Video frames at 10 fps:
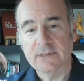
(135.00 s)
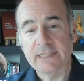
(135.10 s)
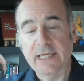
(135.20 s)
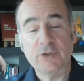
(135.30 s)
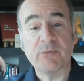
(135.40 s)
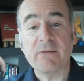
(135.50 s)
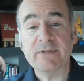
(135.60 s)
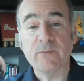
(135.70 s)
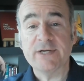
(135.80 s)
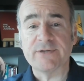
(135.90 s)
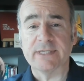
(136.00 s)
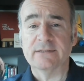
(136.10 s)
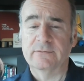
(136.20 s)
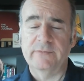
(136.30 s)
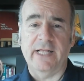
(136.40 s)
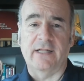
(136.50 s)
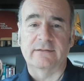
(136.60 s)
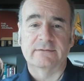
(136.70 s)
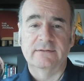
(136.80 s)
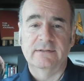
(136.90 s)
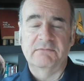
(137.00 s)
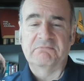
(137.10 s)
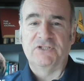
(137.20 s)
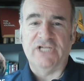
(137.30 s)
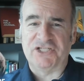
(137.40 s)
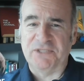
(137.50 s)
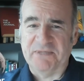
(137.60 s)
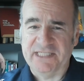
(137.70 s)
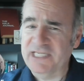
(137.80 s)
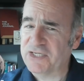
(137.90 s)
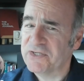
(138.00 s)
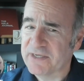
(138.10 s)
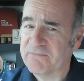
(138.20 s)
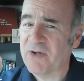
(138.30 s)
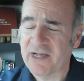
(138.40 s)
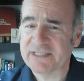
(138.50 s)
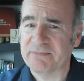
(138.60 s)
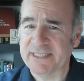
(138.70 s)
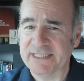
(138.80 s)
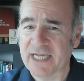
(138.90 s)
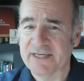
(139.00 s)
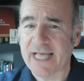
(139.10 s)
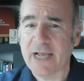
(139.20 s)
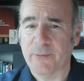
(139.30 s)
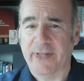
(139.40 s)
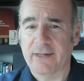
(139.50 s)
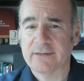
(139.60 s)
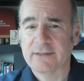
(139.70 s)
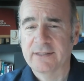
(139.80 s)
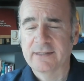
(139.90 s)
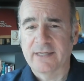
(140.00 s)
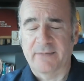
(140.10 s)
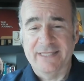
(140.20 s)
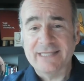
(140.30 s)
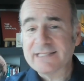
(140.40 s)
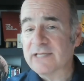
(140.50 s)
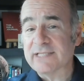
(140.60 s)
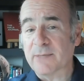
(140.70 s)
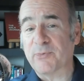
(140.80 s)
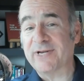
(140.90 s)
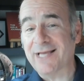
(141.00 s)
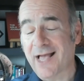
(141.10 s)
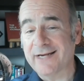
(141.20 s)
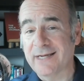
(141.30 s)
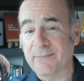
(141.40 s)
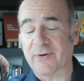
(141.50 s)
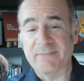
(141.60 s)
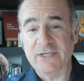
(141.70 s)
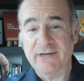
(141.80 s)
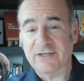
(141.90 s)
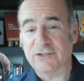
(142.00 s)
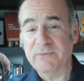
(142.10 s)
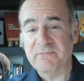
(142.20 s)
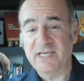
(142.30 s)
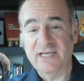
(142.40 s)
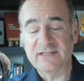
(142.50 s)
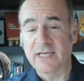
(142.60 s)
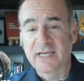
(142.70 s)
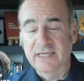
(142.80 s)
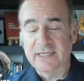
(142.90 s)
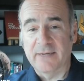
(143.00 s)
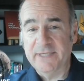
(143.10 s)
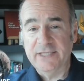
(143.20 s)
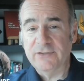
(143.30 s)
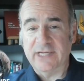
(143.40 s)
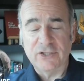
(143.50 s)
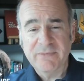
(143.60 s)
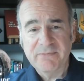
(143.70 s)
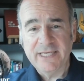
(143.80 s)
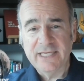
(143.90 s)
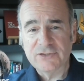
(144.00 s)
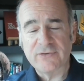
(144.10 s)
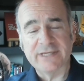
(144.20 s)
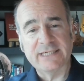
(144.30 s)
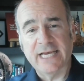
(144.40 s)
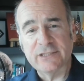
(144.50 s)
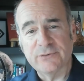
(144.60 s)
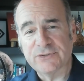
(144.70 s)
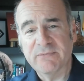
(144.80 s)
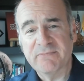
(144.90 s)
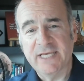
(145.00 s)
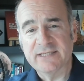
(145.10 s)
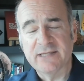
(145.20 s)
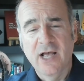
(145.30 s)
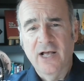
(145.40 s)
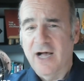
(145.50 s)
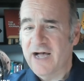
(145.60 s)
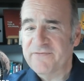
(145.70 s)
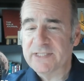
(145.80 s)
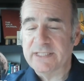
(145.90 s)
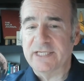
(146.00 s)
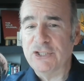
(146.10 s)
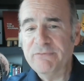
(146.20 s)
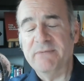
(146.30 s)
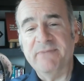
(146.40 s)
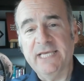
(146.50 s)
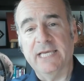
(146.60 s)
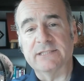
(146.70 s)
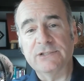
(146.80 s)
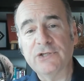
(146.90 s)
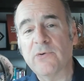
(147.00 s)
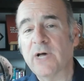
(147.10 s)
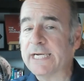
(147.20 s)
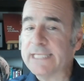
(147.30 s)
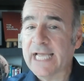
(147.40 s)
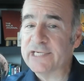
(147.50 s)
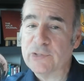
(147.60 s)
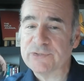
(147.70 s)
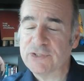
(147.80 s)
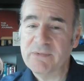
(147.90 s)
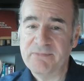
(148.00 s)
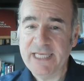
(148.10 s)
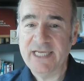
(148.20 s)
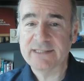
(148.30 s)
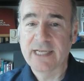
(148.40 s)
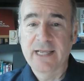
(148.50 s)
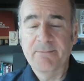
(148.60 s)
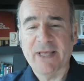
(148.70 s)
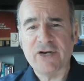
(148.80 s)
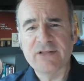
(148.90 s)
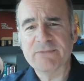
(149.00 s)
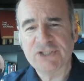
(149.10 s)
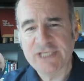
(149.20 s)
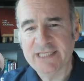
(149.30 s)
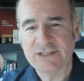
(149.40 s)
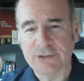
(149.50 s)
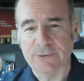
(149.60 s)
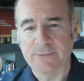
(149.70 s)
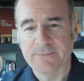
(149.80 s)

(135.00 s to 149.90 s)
And you're probably wondering, well, ChatGPT couldn't have possibly done that well. I mean, that sounds like a pretty high number. I mean, you got human beings coming in, you got human beings trying to diagnose human beings. Obviously, human beings know how to diagnose human beings better than machines do.